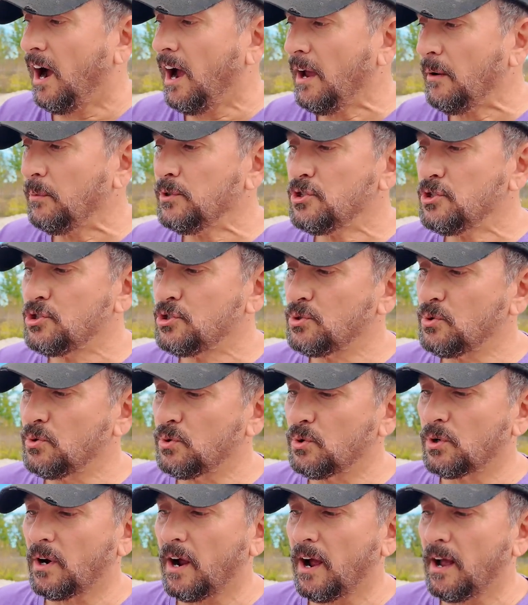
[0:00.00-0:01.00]
I was
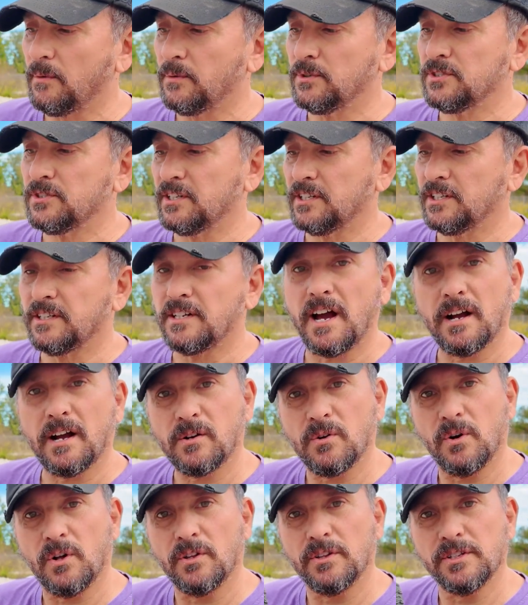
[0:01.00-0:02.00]
sure I was going to
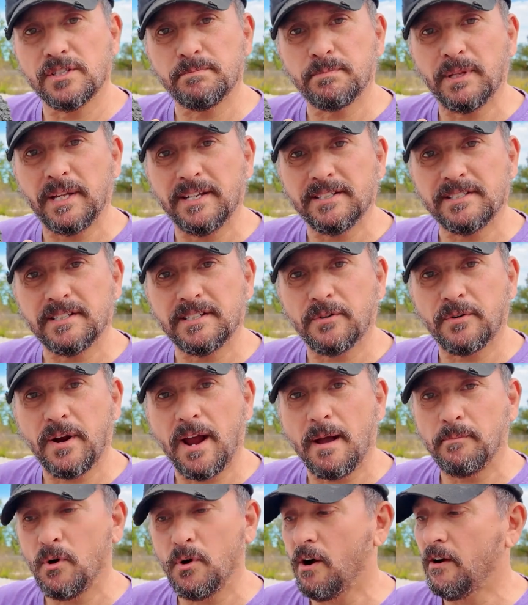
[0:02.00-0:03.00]
knock all this plastic
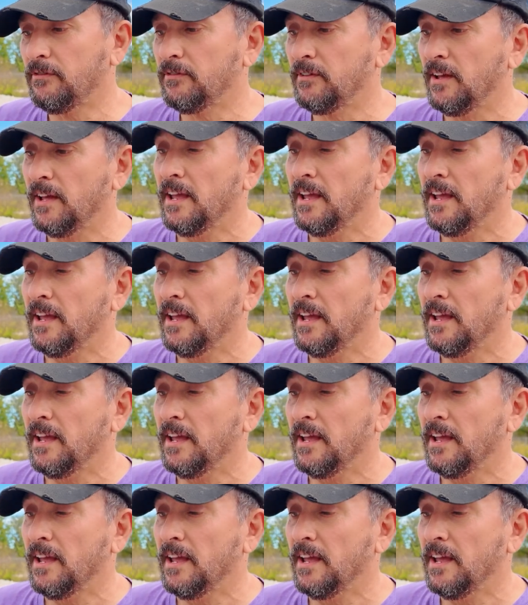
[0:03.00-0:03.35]
crap off,